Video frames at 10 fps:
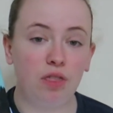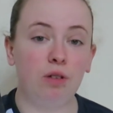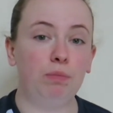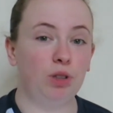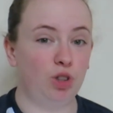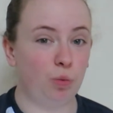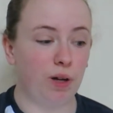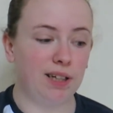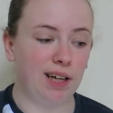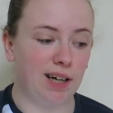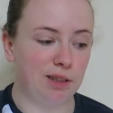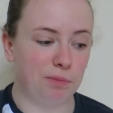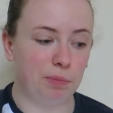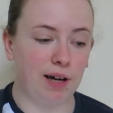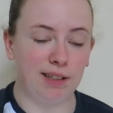The Persuader
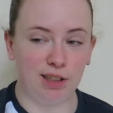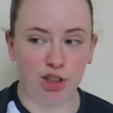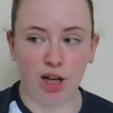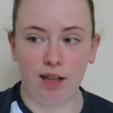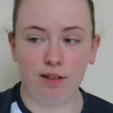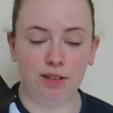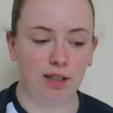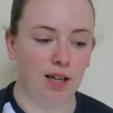by Lee Child.